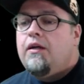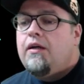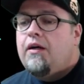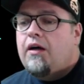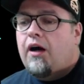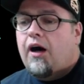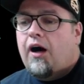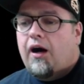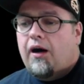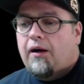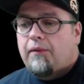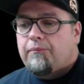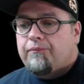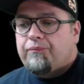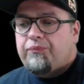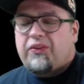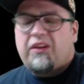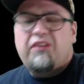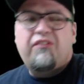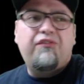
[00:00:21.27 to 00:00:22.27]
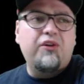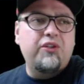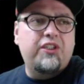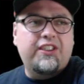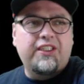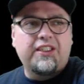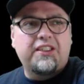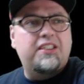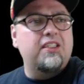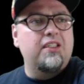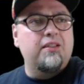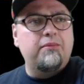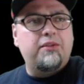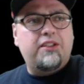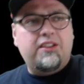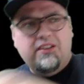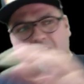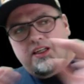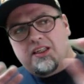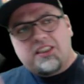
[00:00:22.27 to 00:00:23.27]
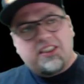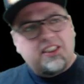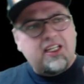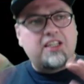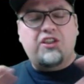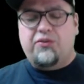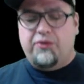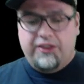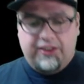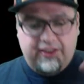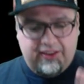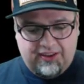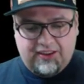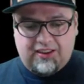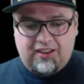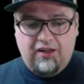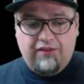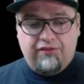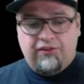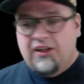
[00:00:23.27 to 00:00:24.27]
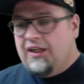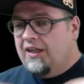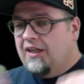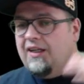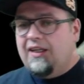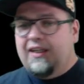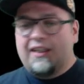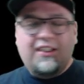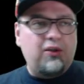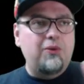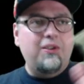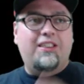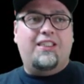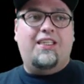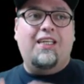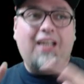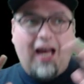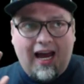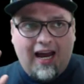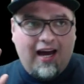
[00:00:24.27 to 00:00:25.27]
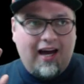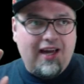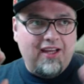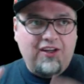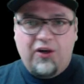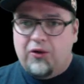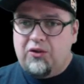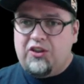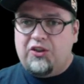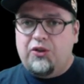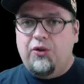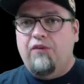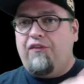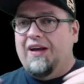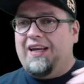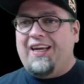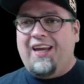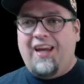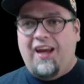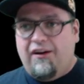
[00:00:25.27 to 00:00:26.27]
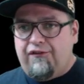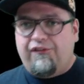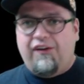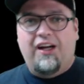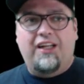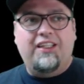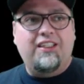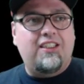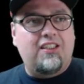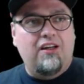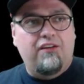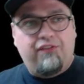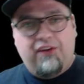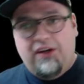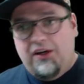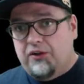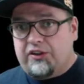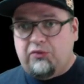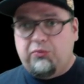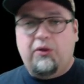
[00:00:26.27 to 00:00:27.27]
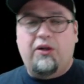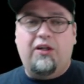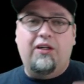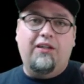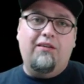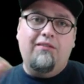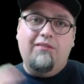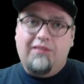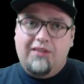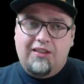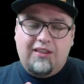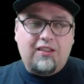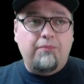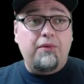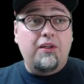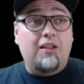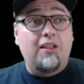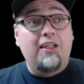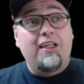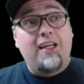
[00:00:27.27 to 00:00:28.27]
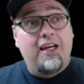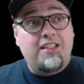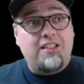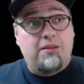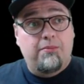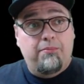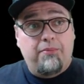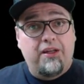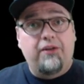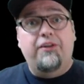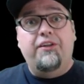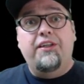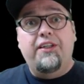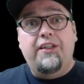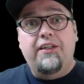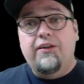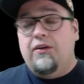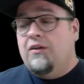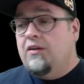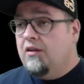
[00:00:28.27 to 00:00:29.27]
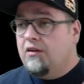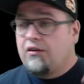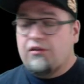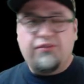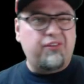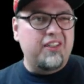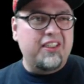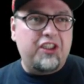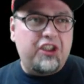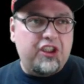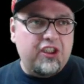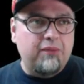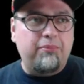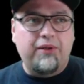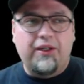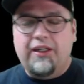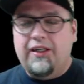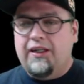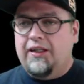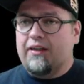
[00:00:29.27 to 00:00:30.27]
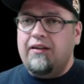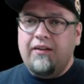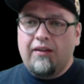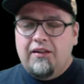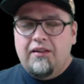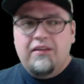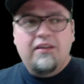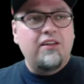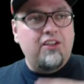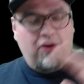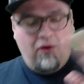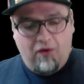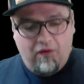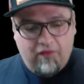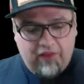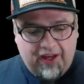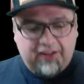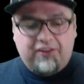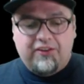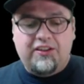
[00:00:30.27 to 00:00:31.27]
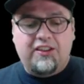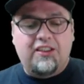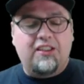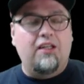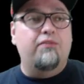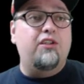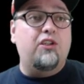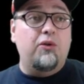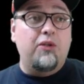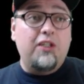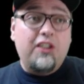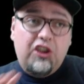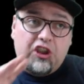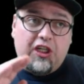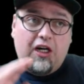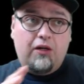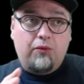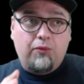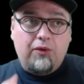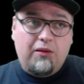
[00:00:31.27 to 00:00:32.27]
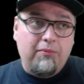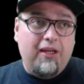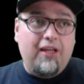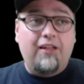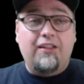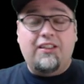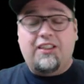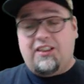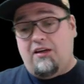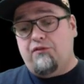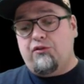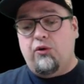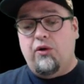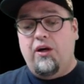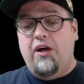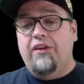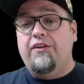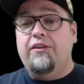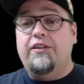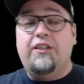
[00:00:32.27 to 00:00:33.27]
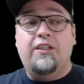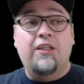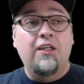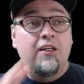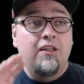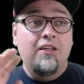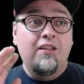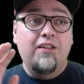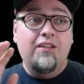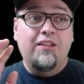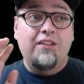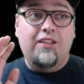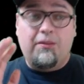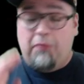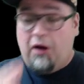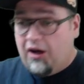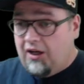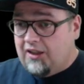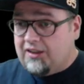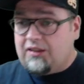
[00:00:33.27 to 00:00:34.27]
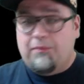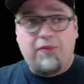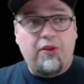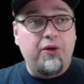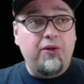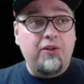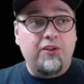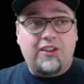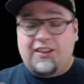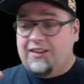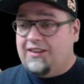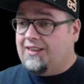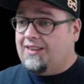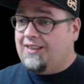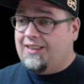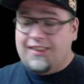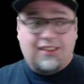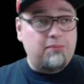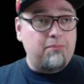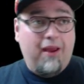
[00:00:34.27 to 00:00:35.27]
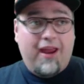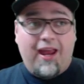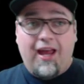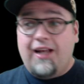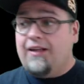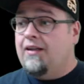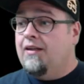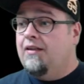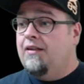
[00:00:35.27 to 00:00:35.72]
um, a few systems and accessories and stuff. He's always the guy I go to if I can't find stuff elsewhere, and typically he has the better deal, free shipping, and you know all that good stuff. So he mm-hmm. shared with me and several others some awesome news because this man,